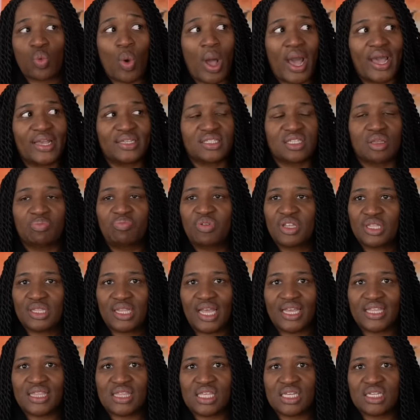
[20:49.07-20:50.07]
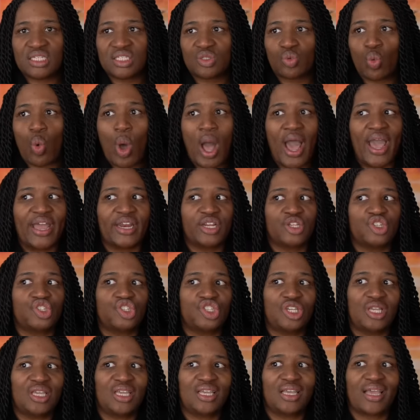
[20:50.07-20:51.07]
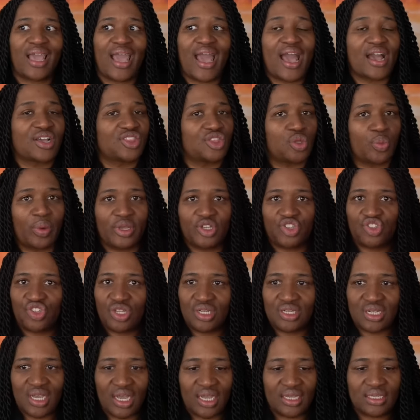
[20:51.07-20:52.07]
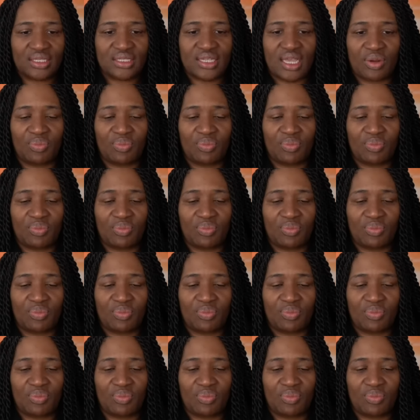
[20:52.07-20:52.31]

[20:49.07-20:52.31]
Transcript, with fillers: Why has it been like this? Why does she act the way she does?